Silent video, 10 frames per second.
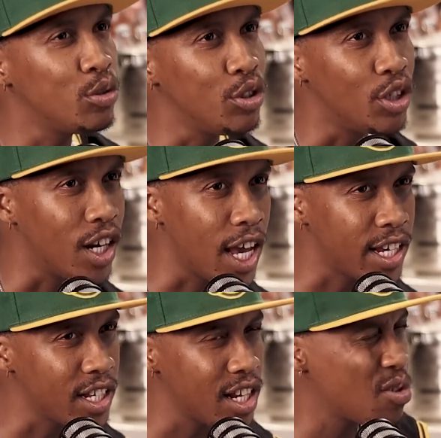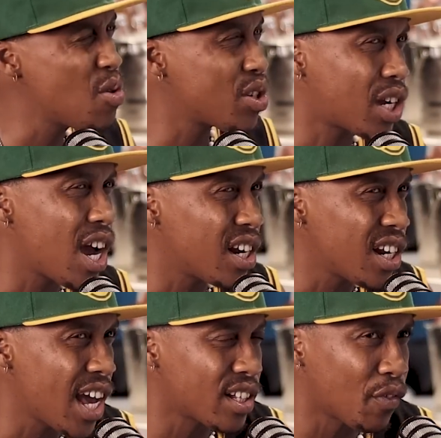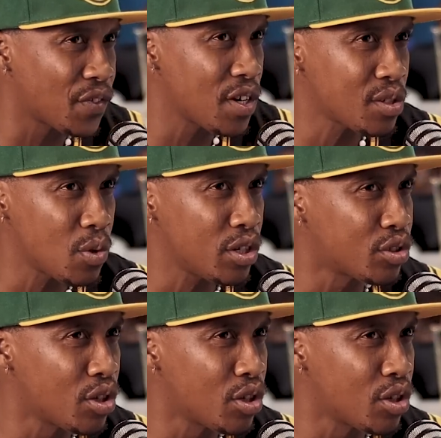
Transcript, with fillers: You know, like you know, he was kind of like the first one yep.